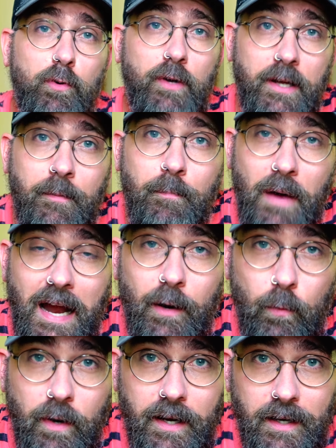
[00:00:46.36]
in my
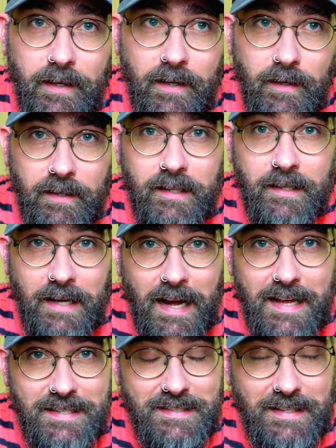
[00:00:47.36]
way,
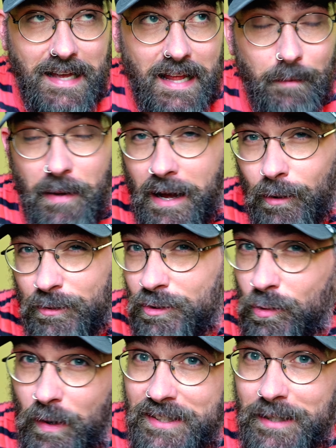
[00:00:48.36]
cast about
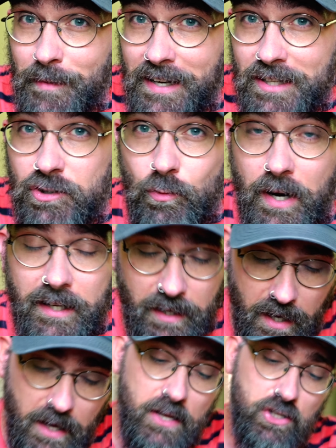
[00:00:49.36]
20 minutes, right?
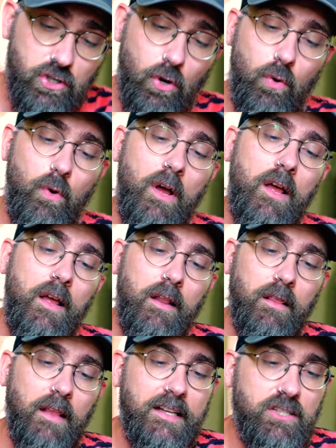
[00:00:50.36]
So
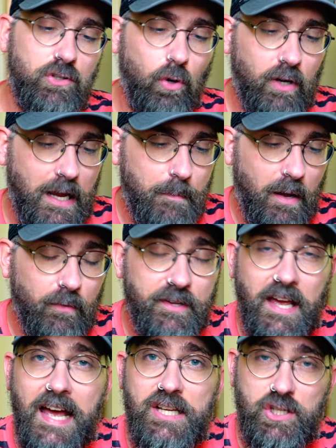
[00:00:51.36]
let's talk about
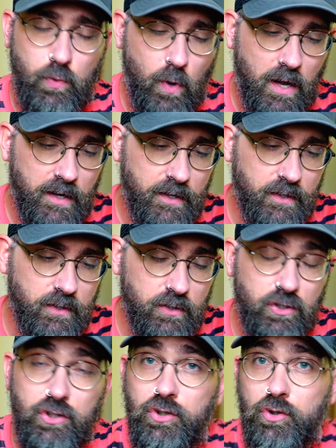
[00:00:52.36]
the
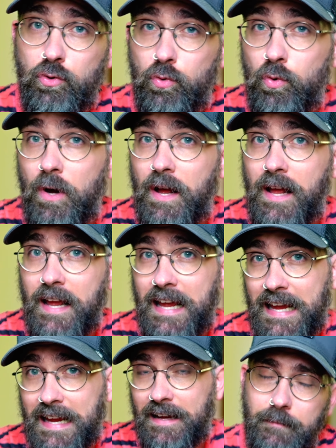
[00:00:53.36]

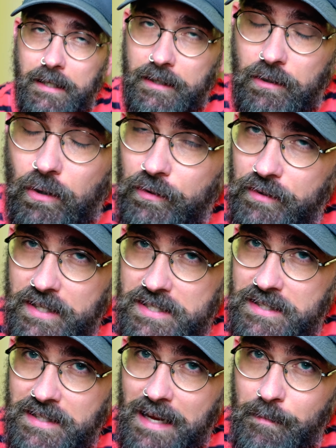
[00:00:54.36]
S1iiE. My god, this
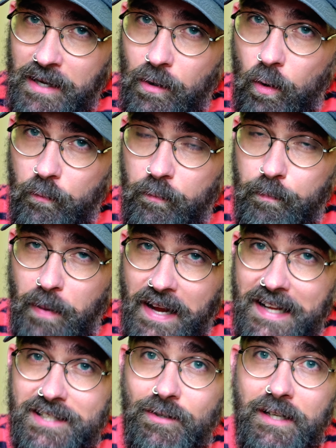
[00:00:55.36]
naming of
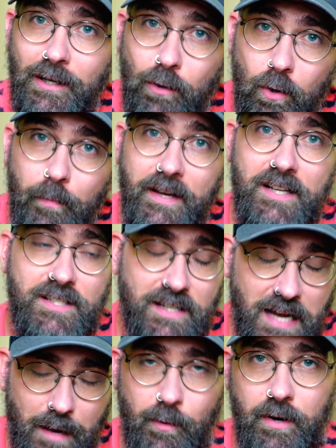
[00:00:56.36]
Panasonic Lumix
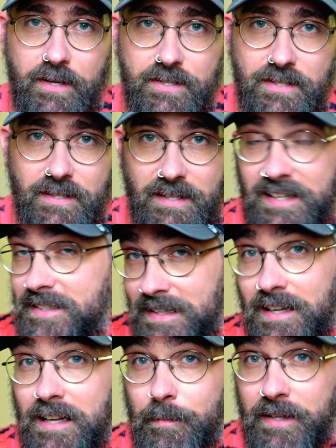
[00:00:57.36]
cameras is a
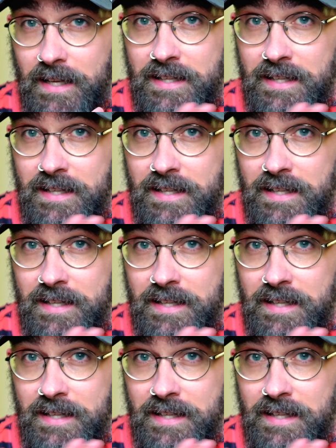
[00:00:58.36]
little bit